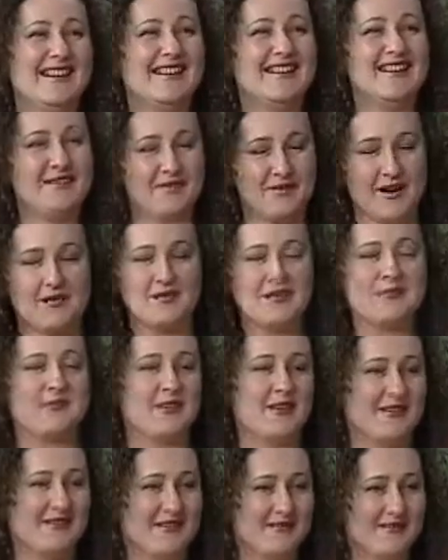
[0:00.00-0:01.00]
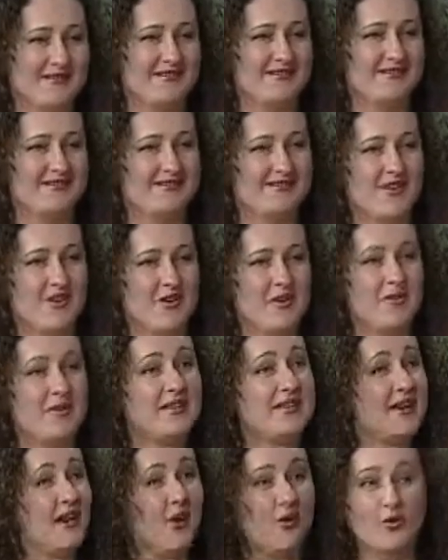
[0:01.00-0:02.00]
She probably would have. No,
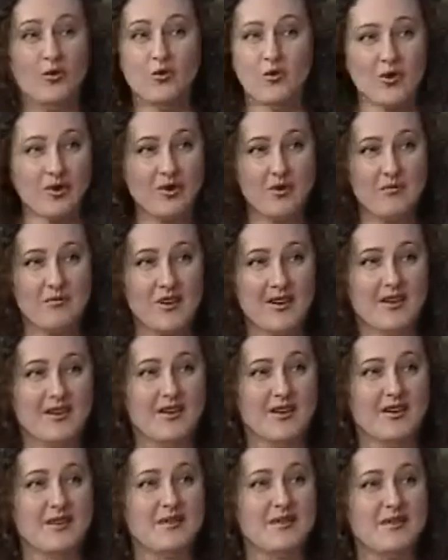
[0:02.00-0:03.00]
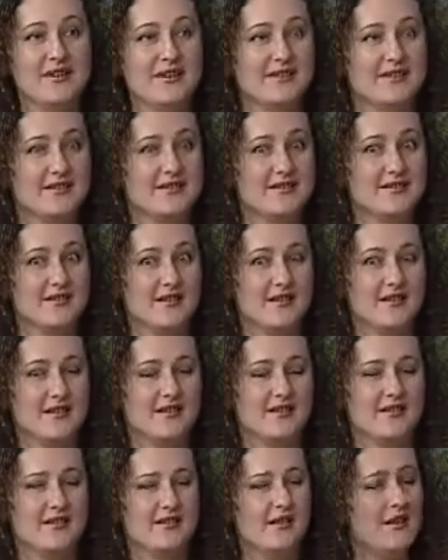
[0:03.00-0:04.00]
but they all warned me.
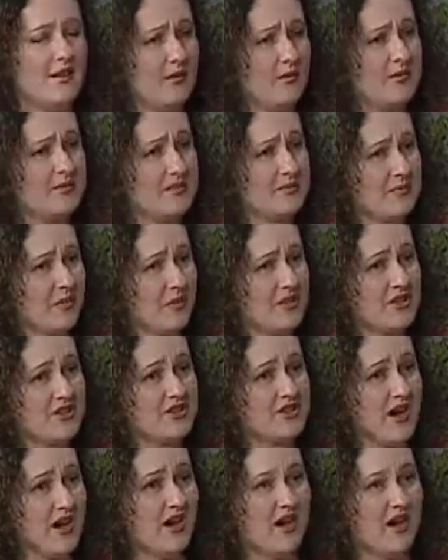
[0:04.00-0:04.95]
It was a perfect job.